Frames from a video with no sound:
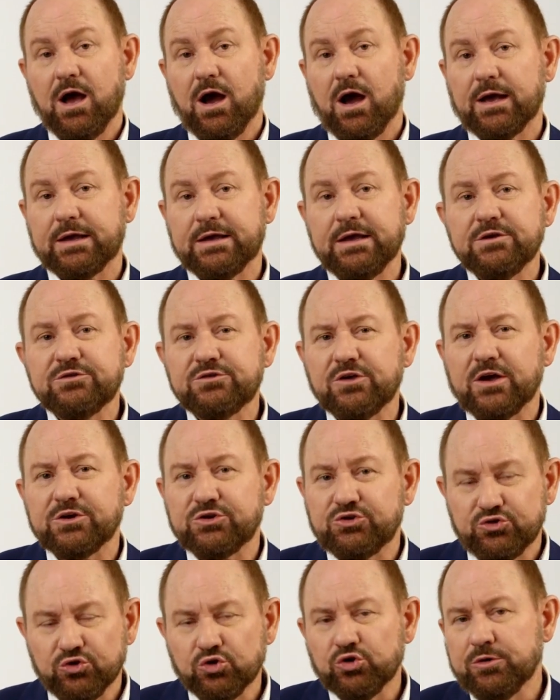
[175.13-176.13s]
I guess I
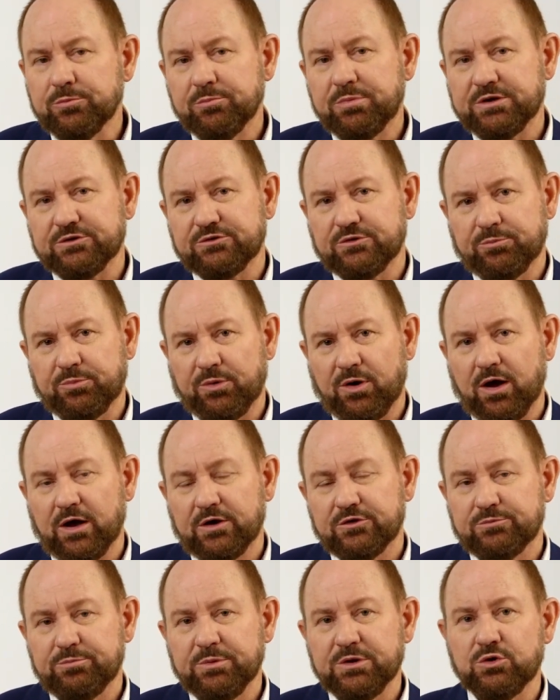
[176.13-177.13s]
shouldn't be
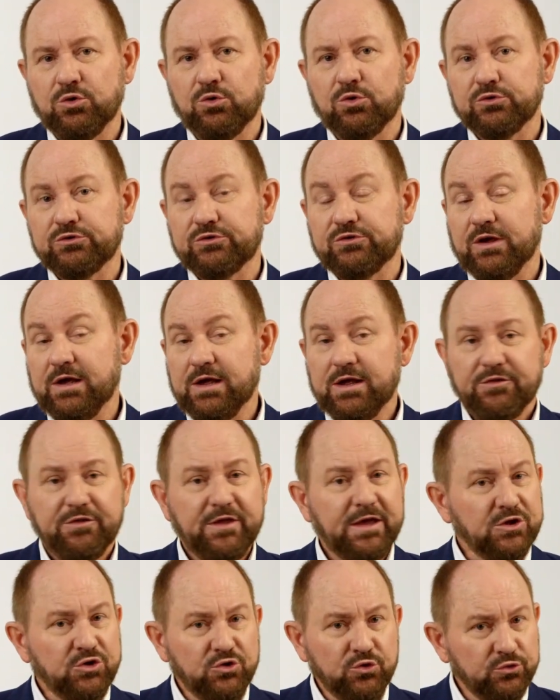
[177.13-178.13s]
surprised because
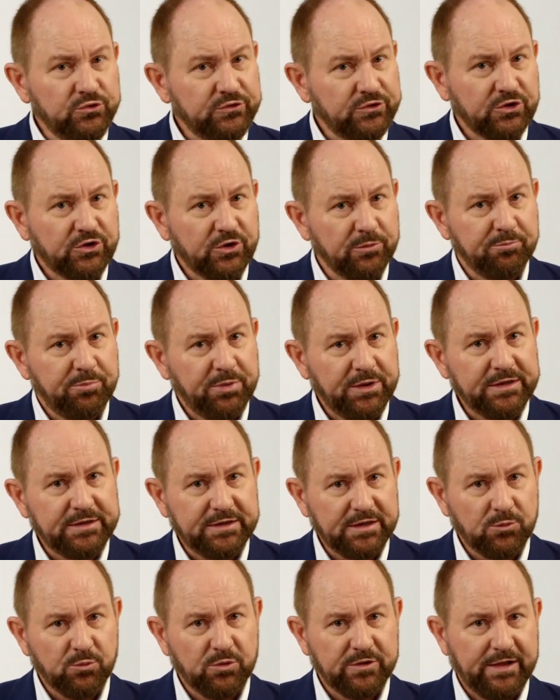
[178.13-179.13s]
they're used to
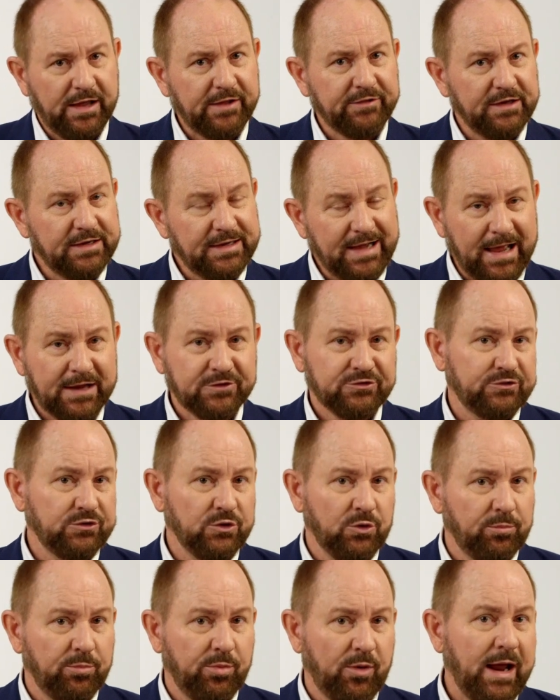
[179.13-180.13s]
competing with other
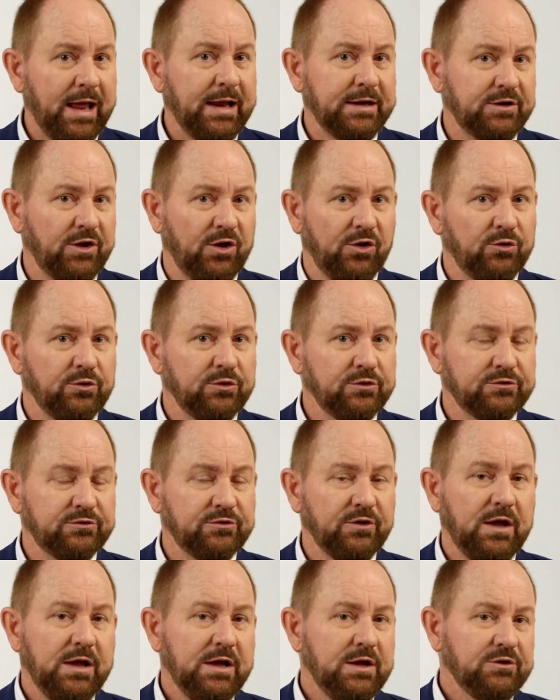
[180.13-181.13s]
national brand owners,